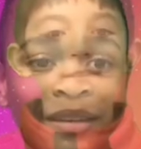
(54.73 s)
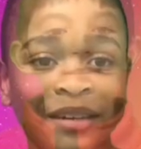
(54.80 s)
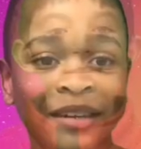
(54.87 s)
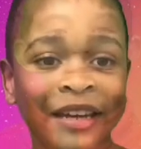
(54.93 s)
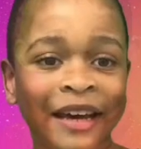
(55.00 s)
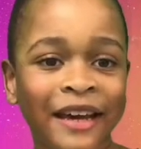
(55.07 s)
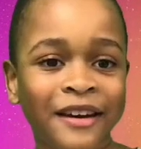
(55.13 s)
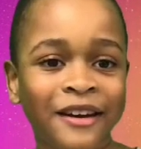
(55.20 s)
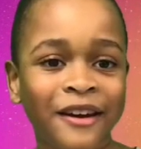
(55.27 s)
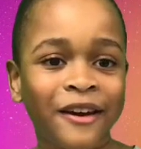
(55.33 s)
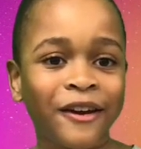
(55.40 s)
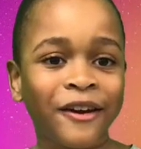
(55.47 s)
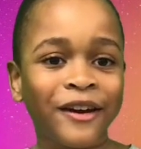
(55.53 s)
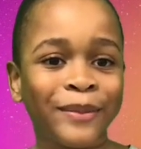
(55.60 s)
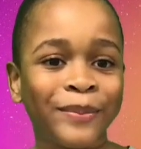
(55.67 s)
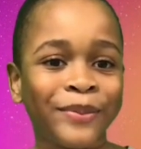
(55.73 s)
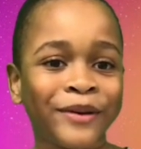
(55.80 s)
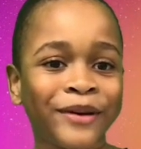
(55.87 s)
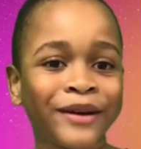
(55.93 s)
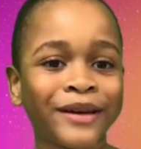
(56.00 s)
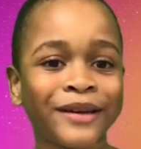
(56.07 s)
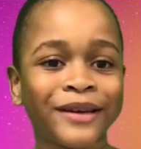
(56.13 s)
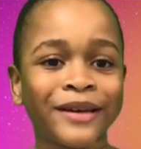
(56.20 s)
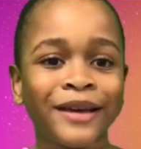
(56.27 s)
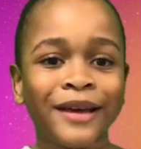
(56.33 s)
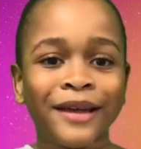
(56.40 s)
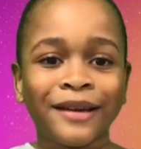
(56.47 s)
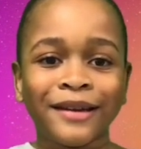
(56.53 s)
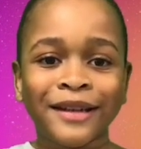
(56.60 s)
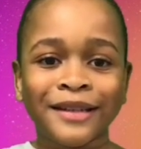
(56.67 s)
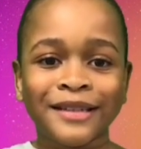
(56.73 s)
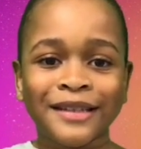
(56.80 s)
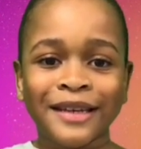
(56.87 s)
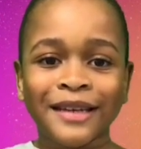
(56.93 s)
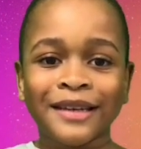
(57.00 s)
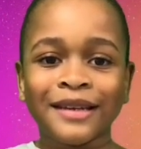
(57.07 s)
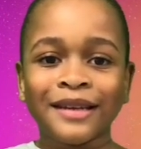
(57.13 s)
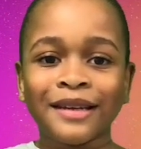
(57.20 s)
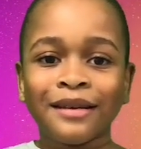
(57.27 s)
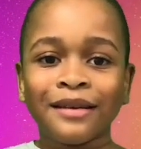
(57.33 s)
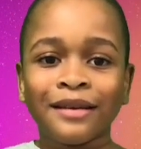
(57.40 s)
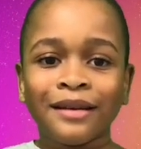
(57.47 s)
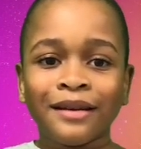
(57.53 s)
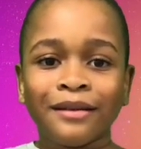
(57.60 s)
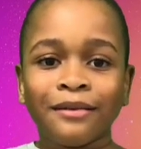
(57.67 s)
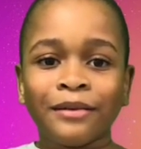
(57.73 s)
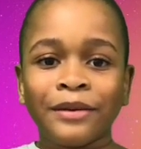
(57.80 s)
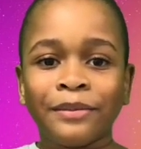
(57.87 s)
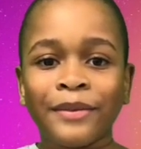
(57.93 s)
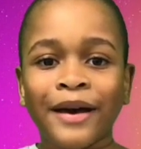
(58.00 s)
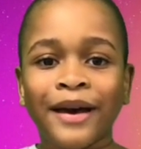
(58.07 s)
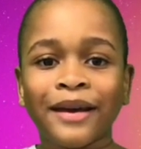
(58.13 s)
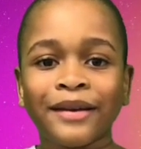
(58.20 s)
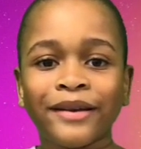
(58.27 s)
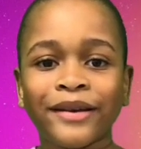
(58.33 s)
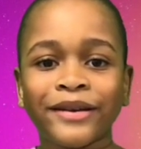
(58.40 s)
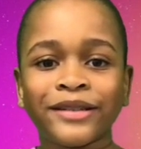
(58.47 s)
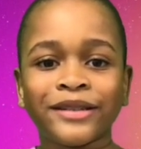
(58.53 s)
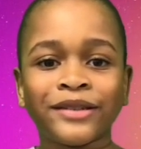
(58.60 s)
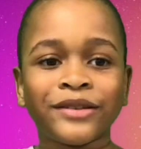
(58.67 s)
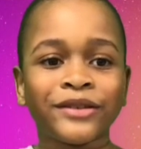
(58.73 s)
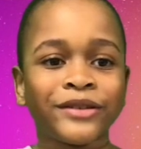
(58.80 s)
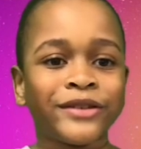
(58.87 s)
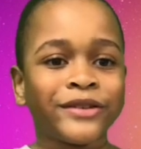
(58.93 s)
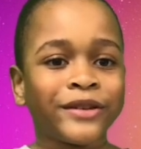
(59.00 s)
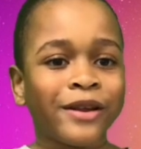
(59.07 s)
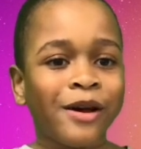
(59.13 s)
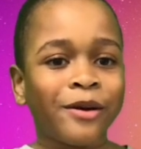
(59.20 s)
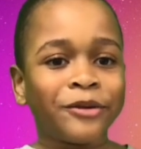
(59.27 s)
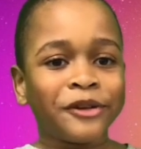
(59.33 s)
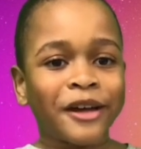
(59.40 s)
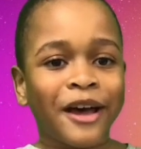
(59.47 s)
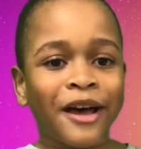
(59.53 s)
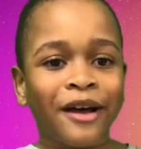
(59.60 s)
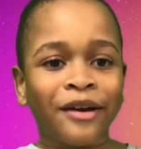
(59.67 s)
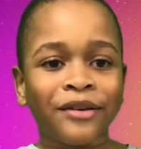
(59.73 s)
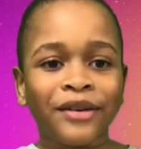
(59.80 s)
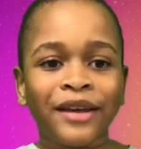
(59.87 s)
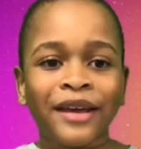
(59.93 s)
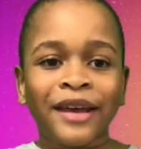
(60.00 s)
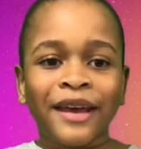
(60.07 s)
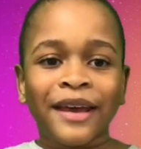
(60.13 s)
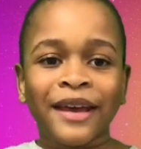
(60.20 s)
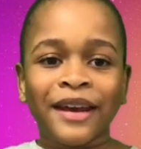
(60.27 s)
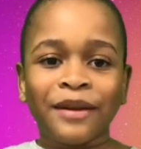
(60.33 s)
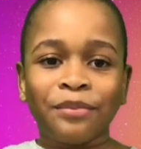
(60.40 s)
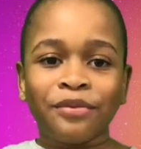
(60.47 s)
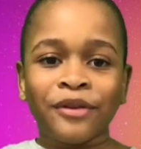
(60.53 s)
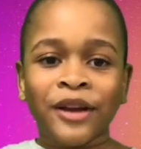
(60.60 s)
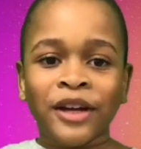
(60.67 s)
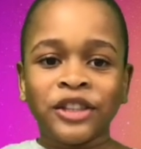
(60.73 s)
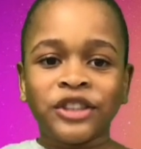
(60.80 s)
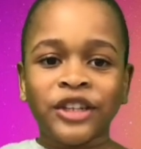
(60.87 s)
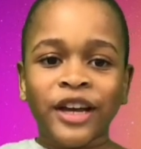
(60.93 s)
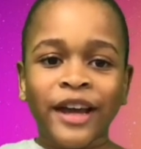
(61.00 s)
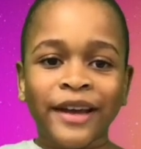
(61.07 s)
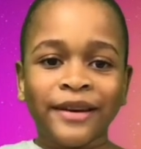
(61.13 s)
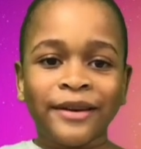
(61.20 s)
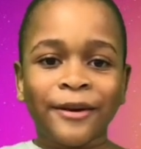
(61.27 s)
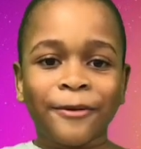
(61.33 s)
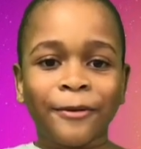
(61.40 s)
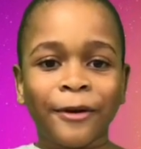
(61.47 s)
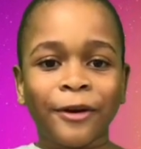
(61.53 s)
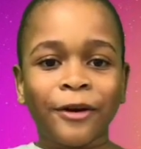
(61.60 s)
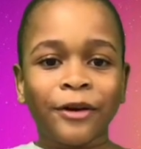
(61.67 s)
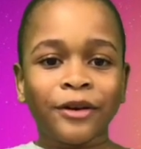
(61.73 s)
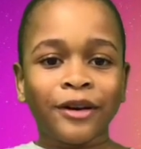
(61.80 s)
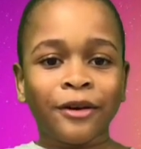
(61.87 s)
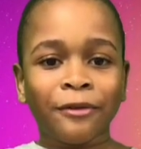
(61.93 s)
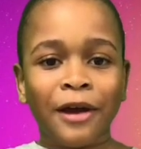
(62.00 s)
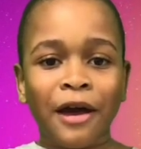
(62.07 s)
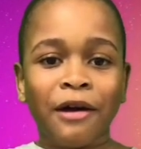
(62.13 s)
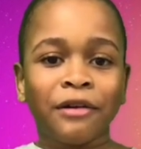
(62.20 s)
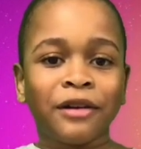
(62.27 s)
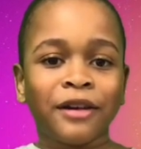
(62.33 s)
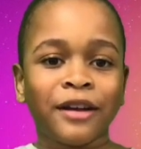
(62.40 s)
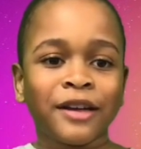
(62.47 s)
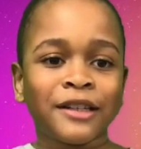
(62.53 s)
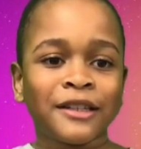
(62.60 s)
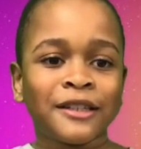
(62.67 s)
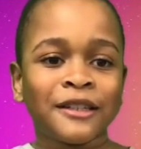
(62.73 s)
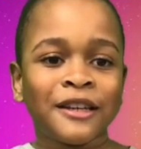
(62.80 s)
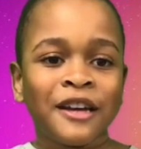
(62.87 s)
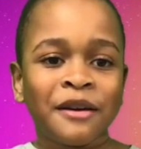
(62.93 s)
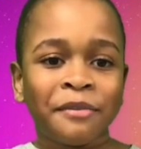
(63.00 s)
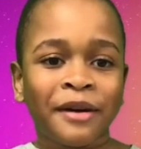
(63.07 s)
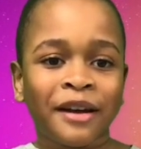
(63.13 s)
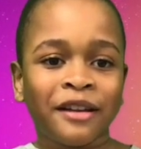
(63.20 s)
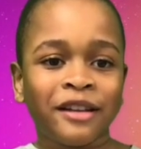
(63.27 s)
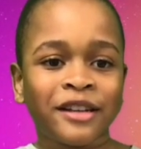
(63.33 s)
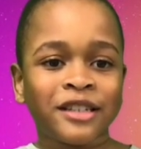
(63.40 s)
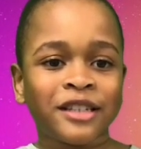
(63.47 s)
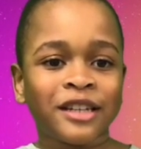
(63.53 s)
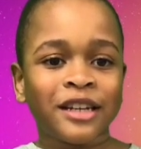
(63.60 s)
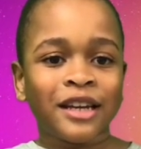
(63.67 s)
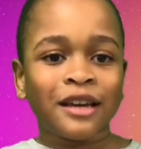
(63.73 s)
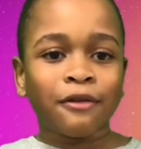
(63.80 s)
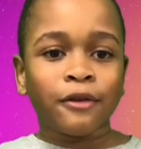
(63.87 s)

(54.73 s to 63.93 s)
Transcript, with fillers: Then her book, Listen remind us to slow down and appreciate the world around us by listening